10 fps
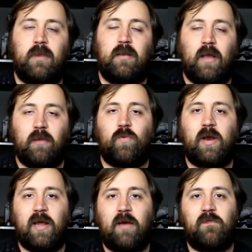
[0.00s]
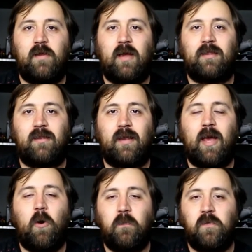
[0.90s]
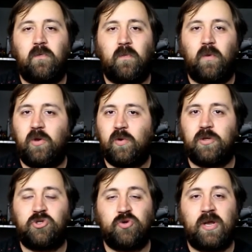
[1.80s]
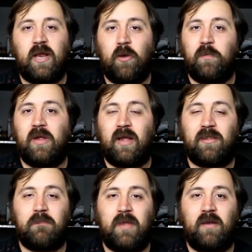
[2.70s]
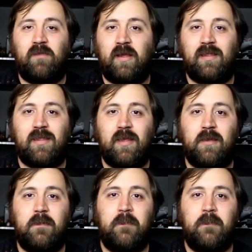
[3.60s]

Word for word: That's what I got for you guys today. I hope you you enjoyed it. I hope you got something out of it, like I said.